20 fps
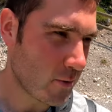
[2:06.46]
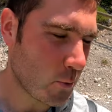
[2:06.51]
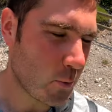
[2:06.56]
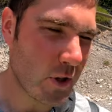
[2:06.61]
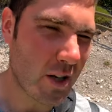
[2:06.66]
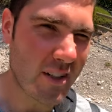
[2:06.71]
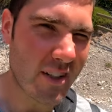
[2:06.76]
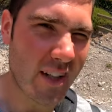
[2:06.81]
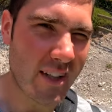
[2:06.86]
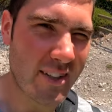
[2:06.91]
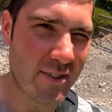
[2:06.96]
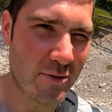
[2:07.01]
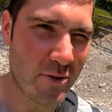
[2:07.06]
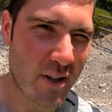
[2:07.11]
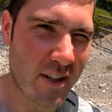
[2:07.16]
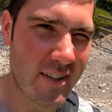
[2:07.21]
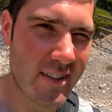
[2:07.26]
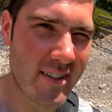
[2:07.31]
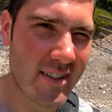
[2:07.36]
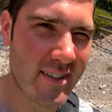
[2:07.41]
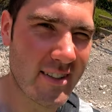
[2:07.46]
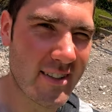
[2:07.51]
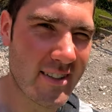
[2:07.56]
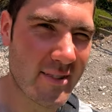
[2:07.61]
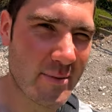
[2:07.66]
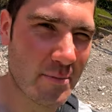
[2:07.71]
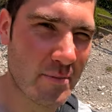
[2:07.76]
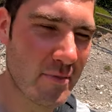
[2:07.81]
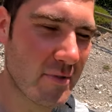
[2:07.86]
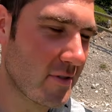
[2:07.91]
we are not afraid.
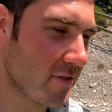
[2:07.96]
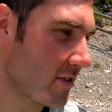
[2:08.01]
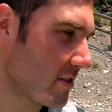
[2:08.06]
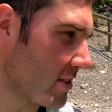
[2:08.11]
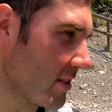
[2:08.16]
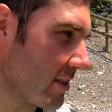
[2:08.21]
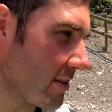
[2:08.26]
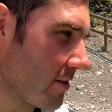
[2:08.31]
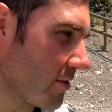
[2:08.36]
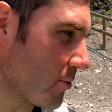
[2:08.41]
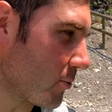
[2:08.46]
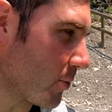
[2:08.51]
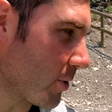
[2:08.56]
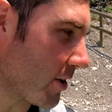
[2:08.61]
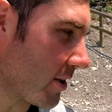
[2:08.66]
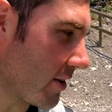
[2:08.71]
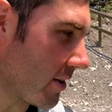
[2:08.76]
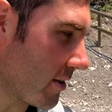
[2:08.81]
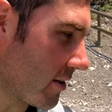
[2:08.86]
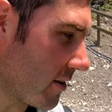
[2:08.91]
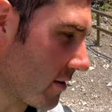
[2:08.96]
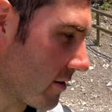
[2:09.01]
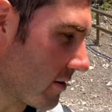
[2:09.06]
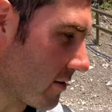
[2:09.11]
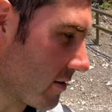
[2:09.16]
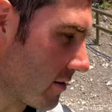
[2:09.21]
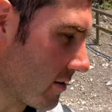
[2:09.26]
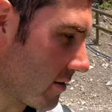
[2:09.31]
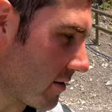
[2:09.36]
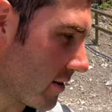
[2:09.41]
Still, we
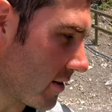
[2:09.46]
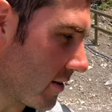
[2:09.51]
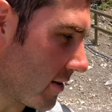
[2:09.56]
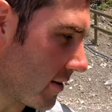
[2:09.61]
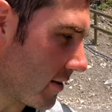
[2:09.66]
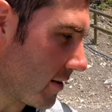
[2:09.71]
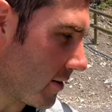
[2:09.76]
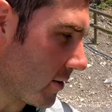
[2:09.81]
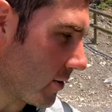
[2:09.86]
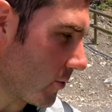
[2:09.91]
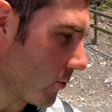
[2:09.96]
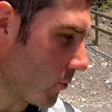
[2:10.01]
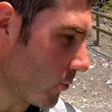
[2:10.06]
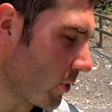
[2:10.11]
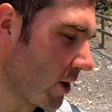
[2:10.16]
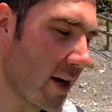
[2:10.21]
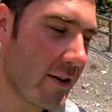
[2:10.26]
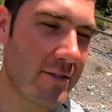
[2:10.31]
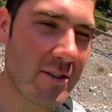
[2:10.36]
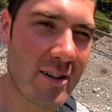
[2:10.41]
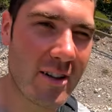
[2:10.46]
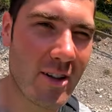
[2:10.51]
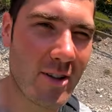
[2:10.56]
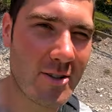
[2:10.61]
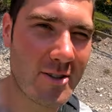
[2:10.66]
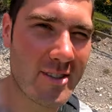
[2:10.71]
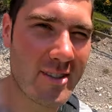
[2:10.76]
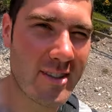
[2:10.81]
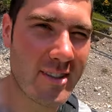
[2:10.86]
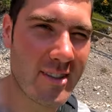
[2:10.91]
haven't
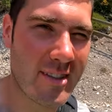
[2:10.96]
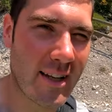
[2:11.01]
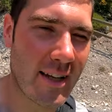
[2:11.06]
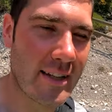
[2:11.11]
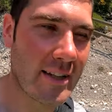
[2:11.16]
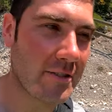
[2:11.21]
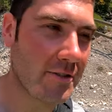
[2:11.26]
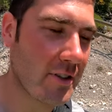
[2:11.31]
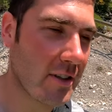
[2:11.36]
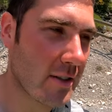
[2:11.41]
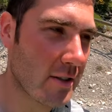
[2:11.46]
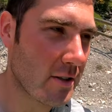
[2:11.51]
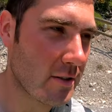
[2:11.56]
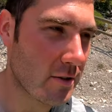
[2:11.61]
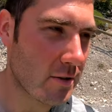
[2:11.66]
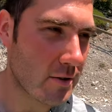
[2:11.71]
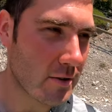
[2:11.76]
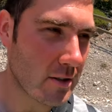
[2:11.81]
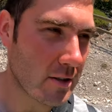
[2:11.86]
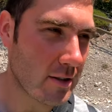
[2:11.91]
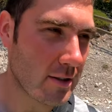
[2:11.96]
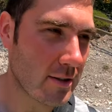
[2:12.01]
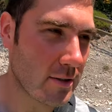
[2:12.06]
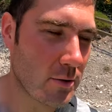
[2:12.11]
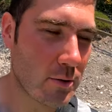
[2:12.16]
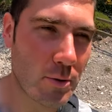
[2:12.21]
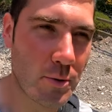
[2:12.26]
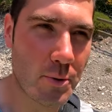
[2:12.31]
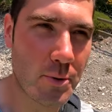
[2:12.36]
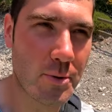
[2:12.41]
lost anything
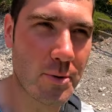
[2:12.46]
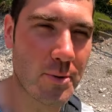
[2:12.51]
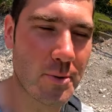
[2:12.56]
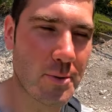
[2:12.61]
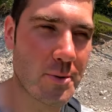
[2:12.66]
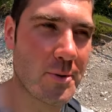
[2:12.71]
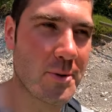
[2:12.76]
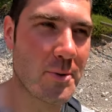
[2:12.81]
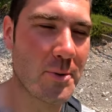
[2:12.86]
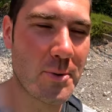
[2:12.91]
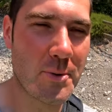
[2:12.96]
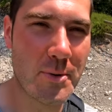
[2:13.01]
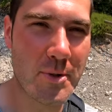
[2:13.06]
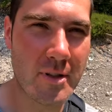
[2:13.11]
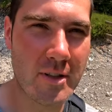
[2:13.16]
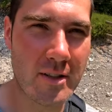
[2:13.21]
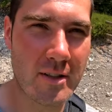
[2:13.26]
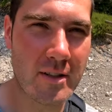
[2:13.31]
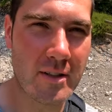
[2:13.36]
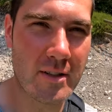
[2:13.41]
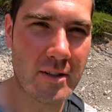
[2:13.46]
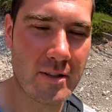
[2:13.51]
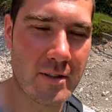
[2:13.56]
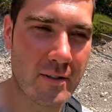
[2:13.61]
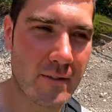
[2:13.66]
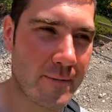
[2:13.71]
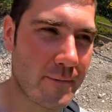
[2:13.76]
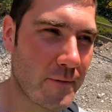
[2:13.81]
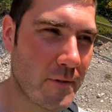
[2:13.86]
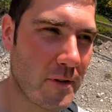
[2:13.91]
due to
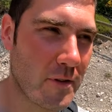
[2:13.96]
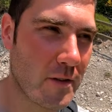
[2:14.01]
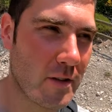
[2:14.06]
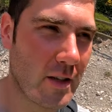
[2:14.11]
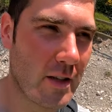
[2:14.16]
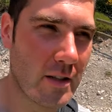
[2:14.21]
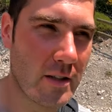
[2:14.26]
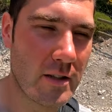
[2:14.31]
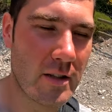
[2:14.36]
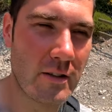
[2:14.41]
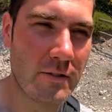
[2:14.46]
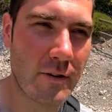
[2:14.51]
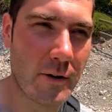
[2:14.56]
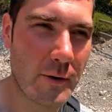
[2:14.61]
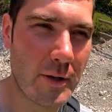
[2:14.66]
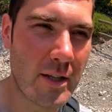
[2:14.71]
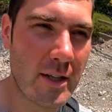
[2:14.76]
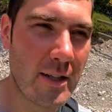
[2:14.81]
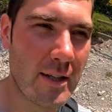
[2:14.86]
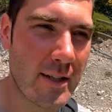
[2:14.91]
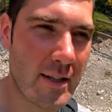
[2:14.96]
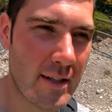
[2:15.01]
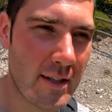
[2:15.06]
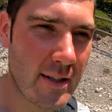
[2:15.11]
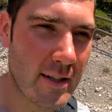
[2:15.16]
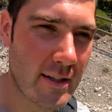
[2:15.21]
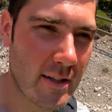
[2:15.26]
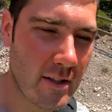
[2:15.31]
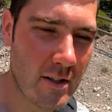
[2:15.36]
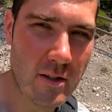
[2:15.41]
thievery,
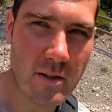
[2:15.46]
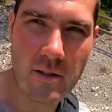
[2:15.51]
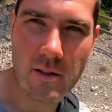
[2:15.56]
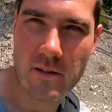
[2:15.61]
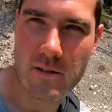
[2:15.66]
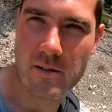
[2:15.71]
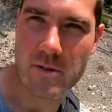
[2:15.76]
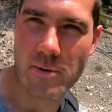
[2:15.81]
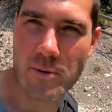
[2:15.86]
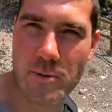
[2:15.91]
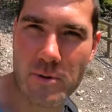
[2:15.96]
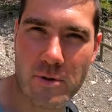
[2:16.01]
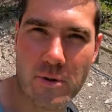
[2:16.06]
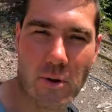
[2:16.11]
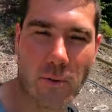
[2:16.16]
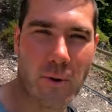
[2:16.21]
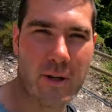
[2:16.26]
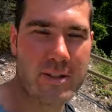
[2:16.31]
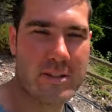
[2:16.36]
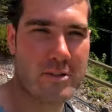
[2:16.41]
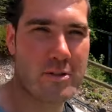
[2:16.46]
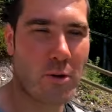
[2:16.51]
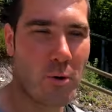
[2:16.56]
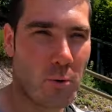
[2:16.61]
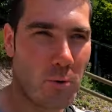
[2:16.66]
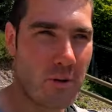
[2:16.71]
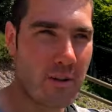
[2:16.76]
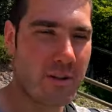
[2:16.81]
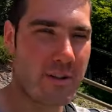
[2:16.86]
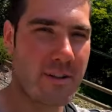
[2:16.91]
so no one
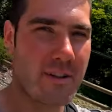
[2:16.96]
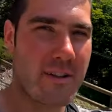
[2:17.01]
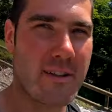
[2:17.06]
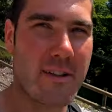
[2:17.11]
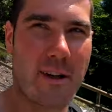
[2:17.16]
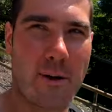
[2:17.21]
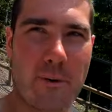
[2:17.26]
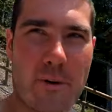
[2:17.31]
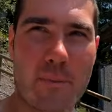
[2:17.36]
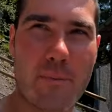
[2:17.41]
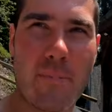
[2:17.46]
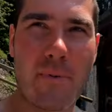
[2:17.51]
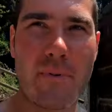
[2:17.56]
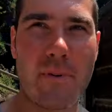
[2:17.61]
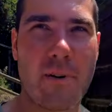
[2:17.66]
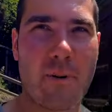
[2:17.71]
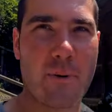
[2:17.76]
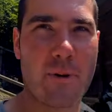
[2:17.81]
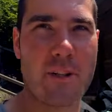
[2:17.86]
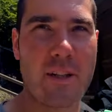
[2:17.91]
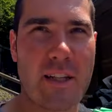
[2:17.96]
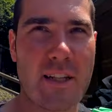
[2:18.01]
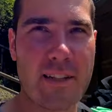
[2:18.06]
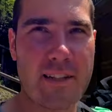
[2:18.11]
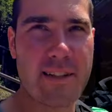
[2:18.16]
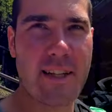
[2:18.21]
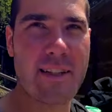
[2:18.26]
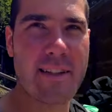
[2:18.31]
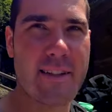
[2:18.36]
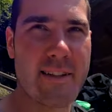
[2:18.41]
stolen our
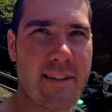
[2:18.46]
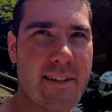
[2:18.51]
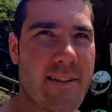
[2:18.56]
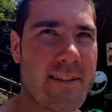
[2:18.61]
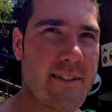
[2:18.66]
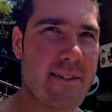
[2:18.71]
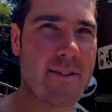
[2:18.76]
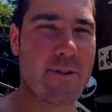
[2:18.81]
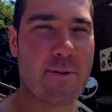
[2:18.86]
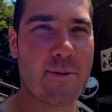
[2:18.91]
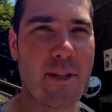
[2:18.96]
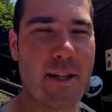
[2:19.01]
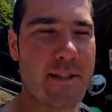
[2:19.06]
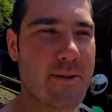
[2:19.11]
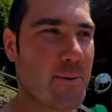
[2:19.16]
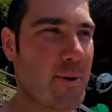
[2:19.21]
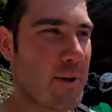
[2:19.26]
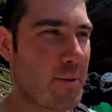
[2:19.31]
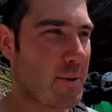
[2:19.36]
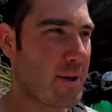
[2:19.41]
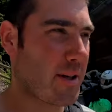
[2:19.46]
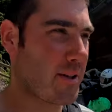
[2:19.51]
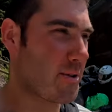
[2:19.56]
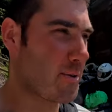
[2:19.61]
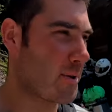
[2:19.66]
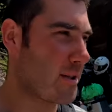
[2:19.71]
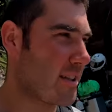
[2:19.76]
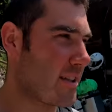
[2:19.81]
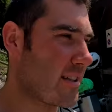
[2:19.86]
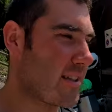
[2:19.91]
things yet. So that's why we are
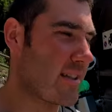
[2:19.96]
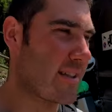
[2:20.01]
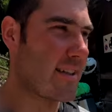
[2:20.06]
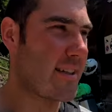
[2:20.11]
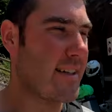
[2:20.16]
doing it,